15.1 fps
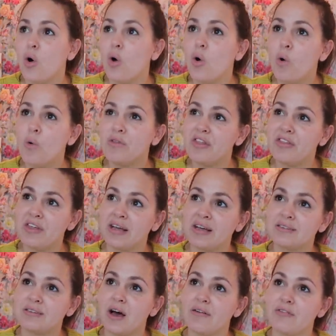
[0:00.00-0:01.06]
all the
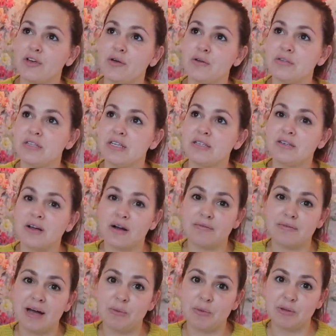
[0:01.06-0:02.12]
things I've used this
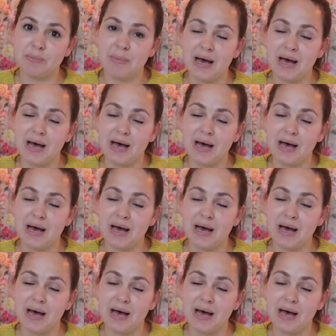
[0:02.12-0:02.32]
time around with